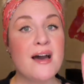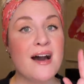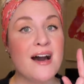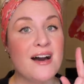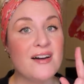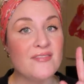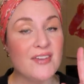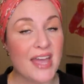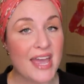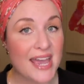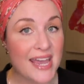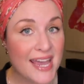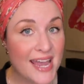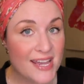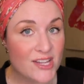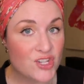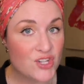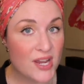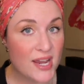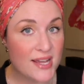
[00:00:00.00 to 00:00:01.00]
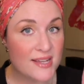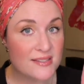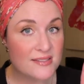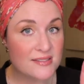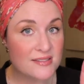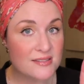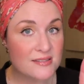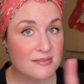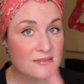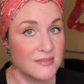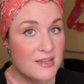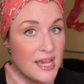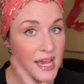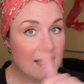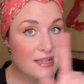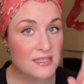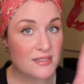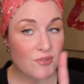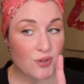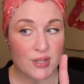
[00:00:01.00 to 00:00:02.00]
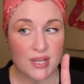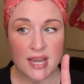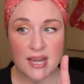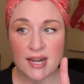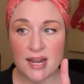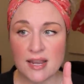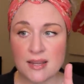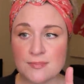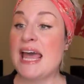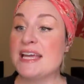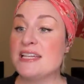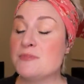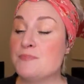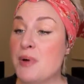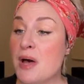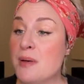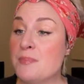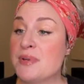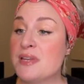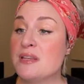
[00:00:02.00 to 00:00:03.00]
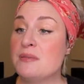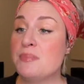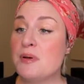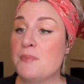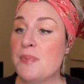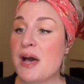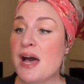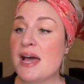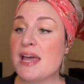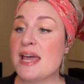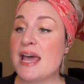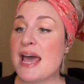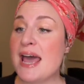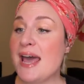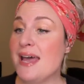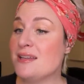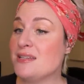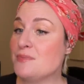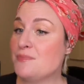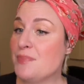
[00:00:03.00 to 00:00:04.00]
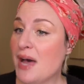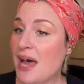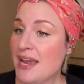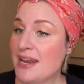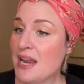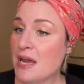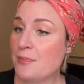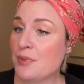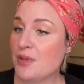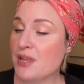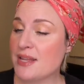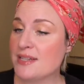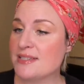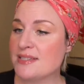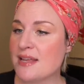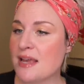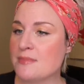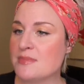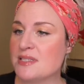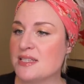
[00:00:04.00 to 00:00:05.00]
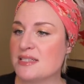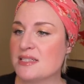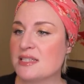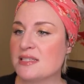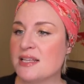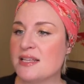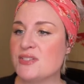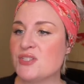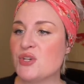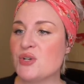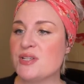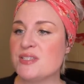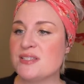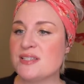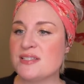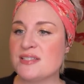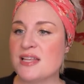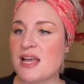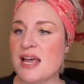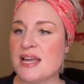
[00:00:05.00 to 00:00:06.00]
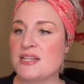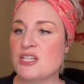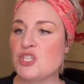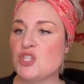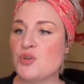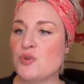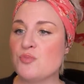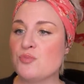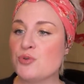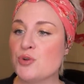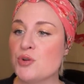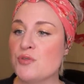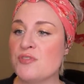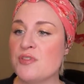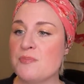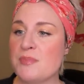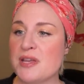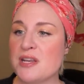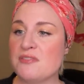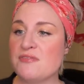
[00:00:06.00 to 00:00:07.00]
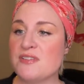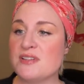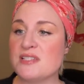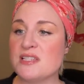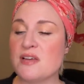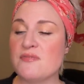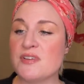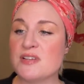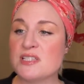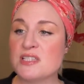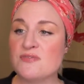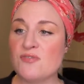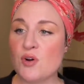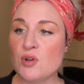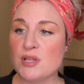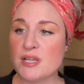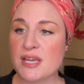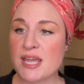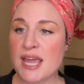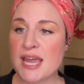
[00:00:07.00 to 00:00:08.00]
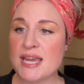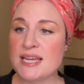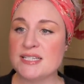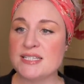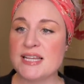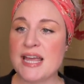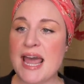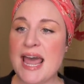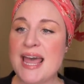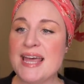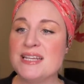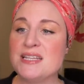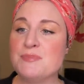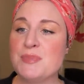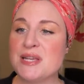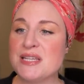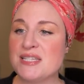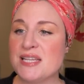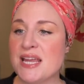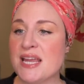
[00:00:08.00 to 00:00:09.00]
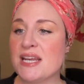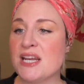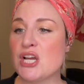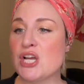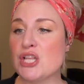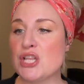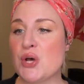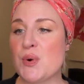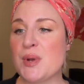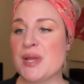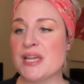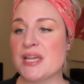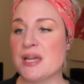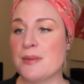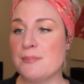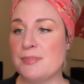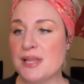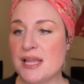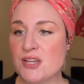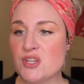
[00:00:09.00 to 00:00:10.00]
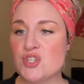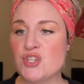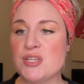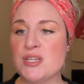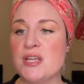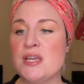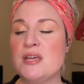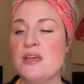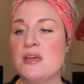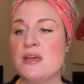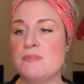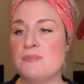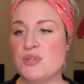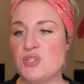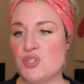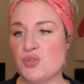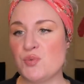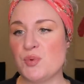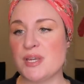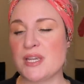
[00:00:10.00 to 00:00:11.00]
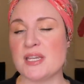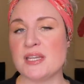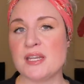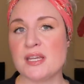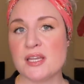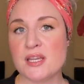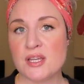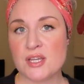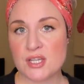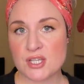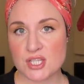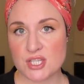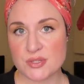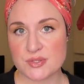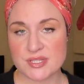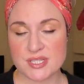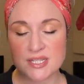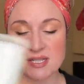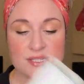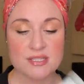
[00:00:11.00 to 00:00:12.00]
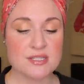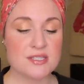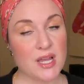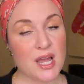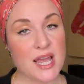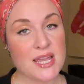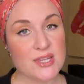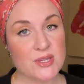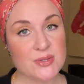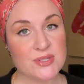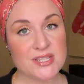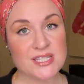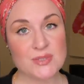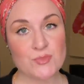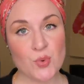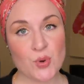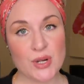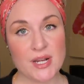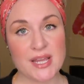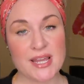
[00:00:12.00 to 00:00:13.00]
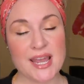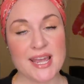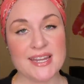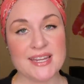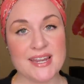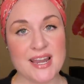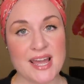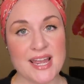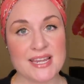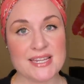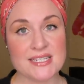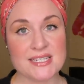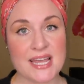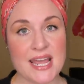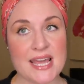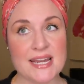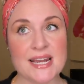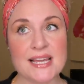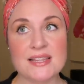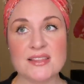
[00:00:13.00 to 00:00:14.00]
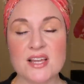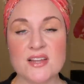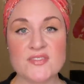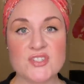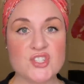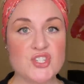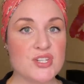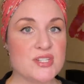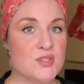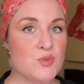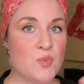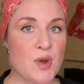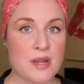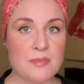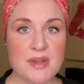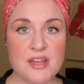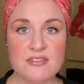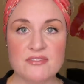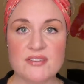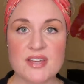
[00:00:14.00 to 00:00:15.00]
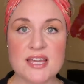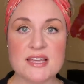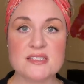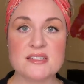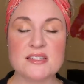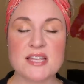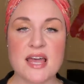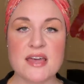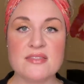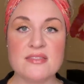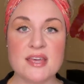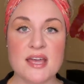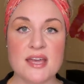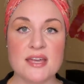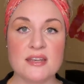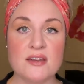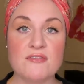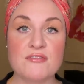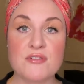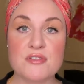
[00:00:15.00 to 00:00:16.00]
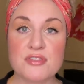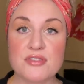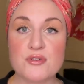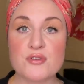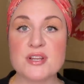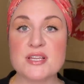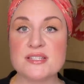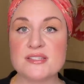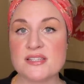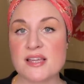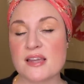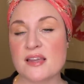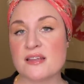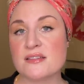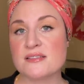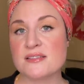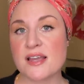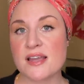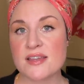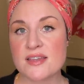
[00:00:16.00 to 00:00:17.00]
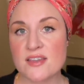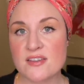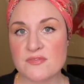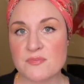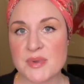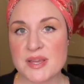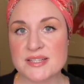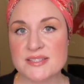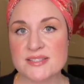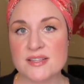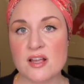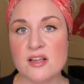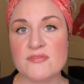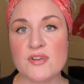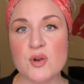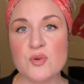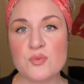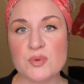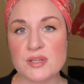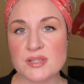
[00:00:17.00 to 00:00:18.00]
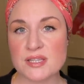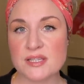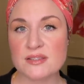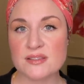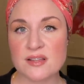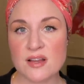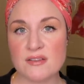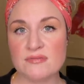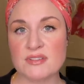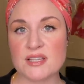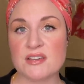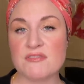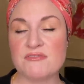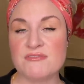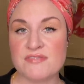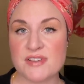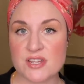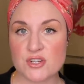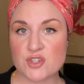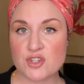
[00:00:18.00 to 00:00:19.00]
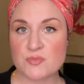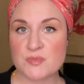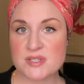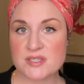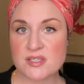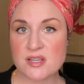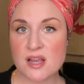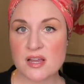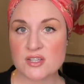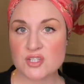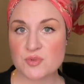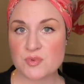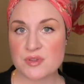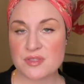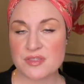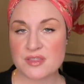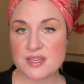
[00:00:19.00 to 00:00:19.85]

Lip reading: of AHAs, exfoliating, and pumpkin, papaya, and pineapple enzymes. This cleanser is designed to improve the benefits of exfoliate and maintain a glowing complexion between uses. I use this morning and night, and I love to just wet my face, and then for 30 seconds, I give myself a really lovely facial massage with